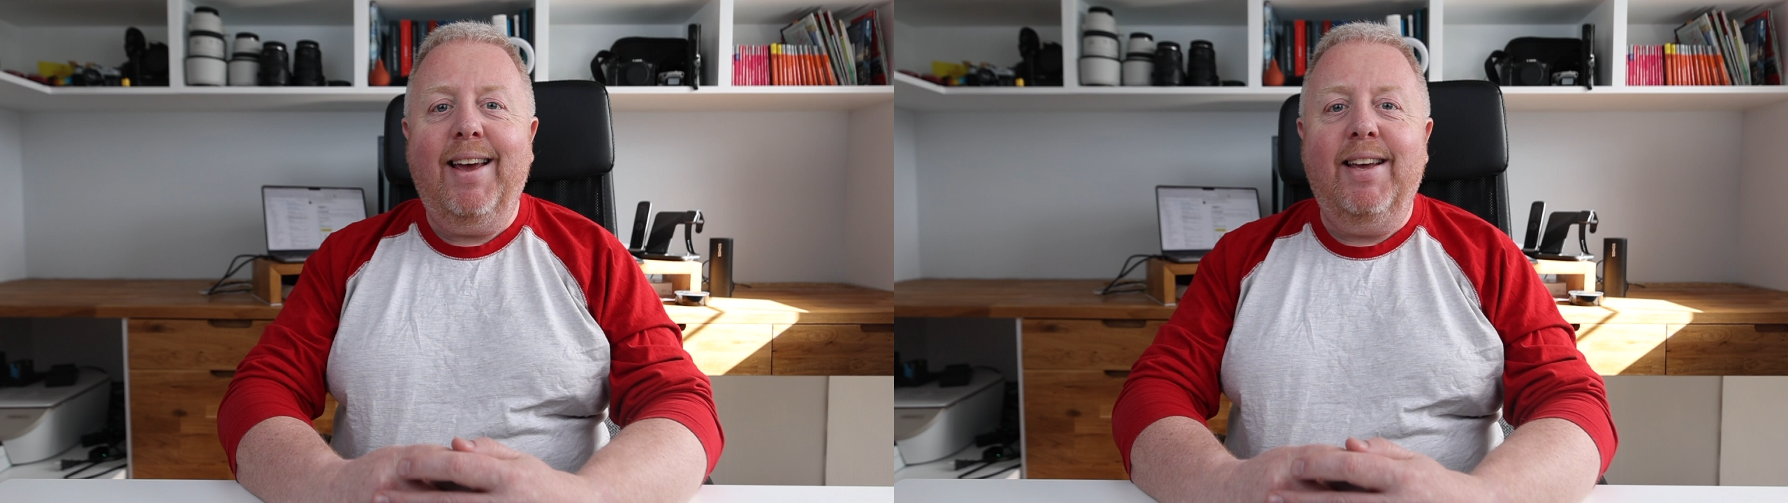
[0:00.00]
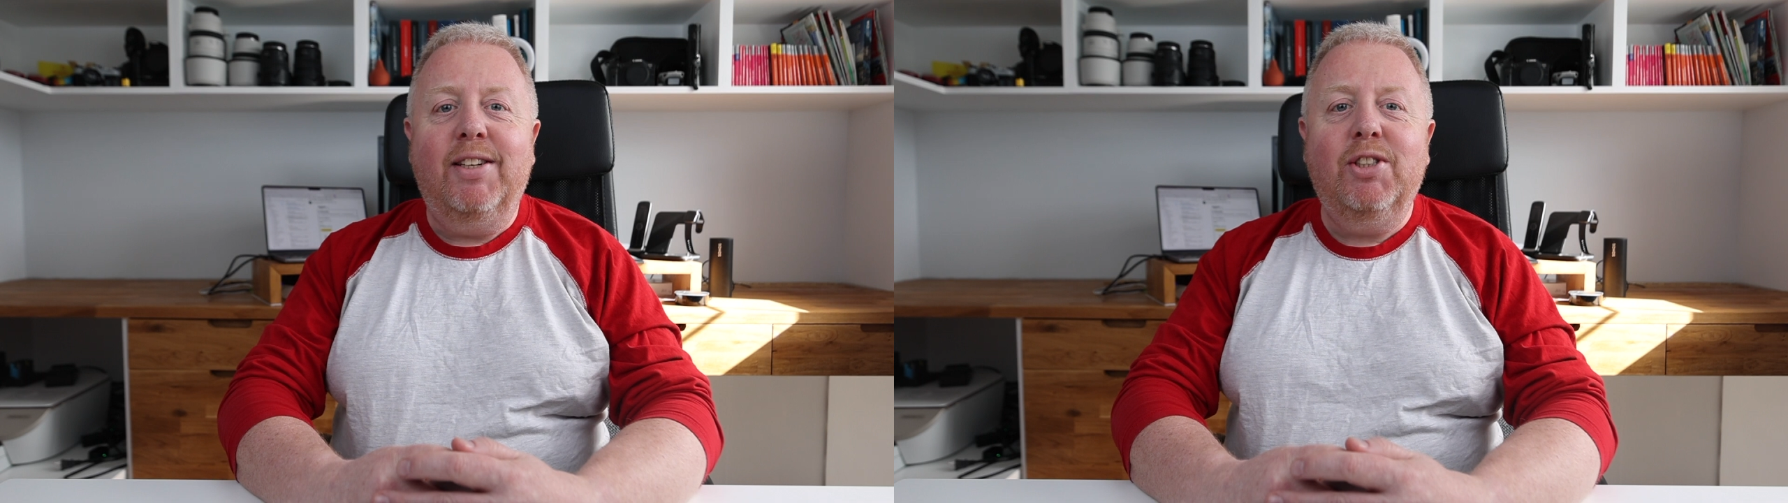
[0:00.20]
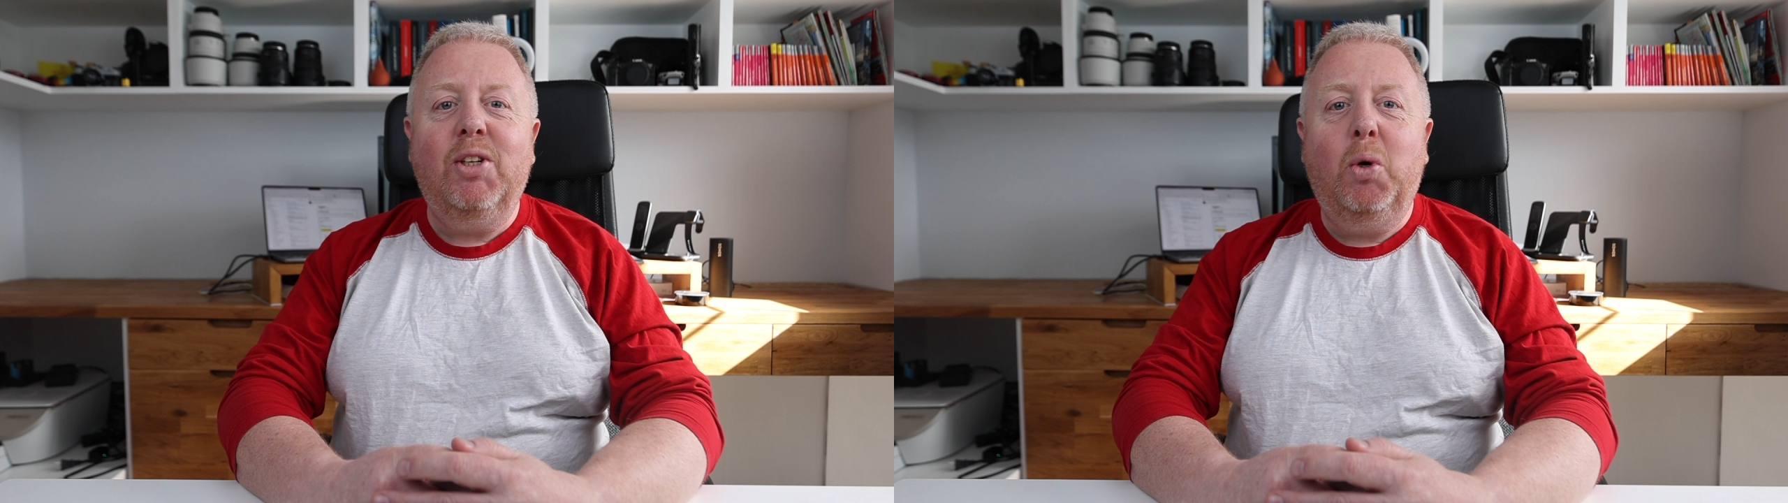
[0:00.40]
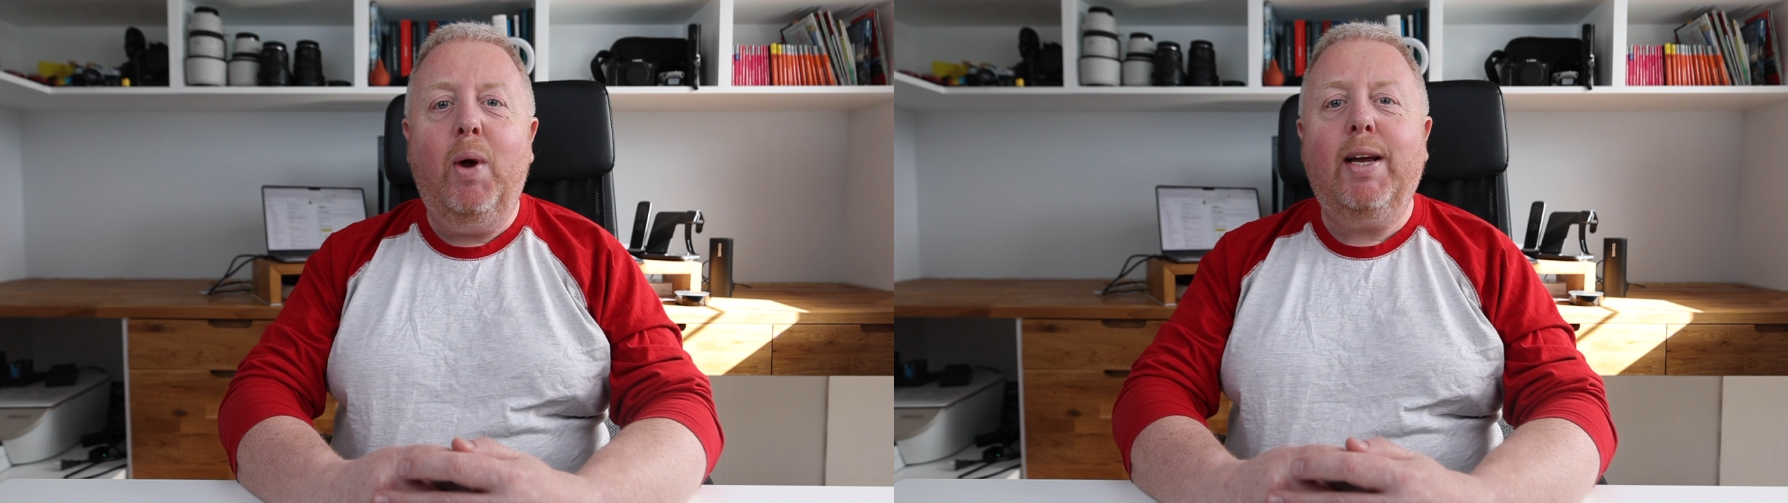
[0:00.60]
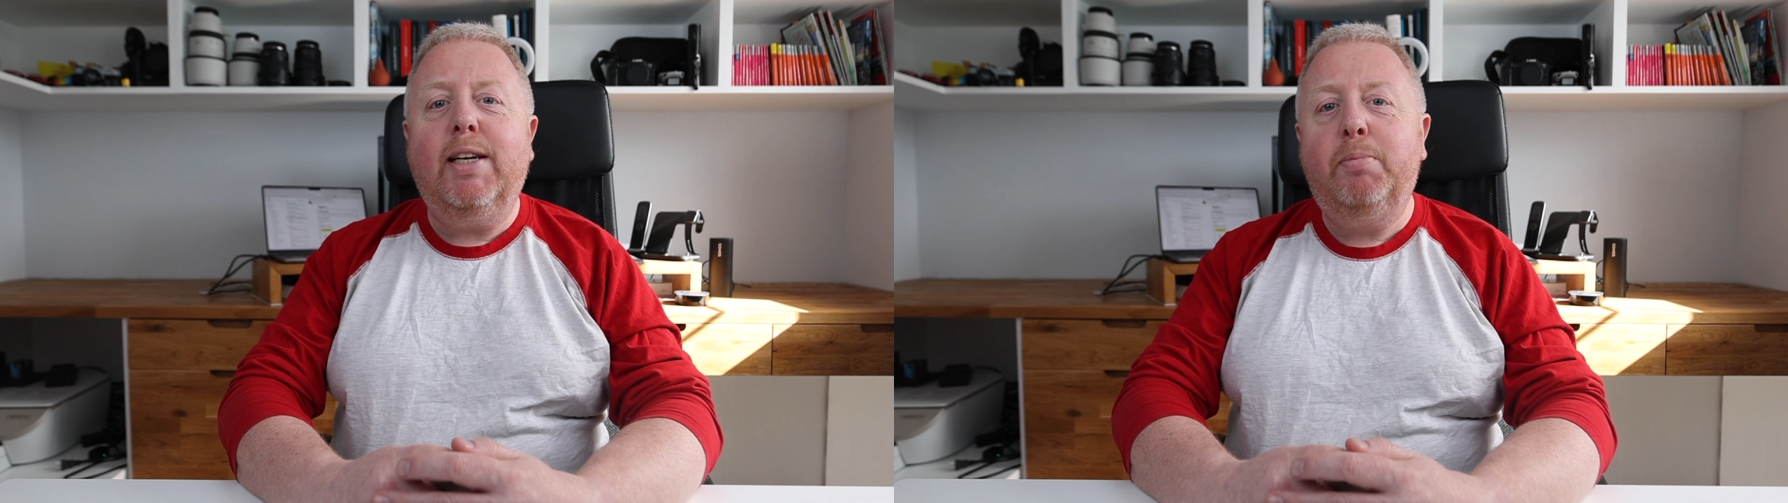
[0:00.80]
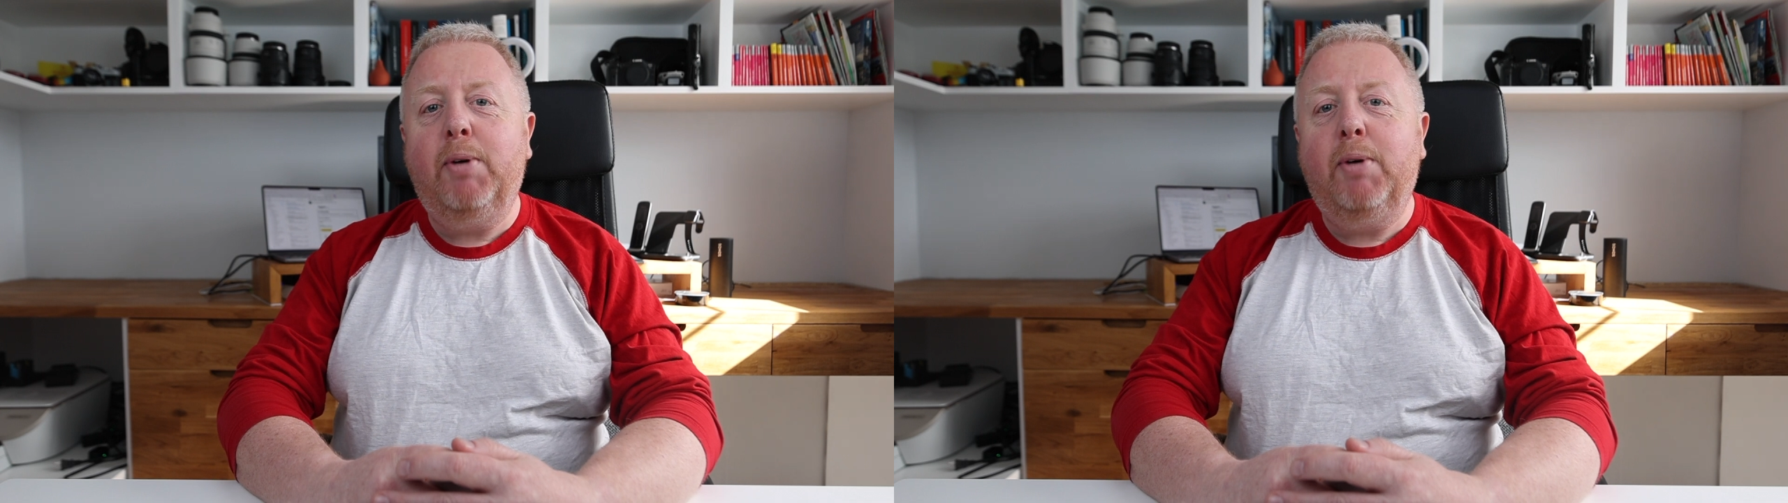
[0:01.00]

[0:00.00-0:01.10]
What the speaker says: Hi, just a quick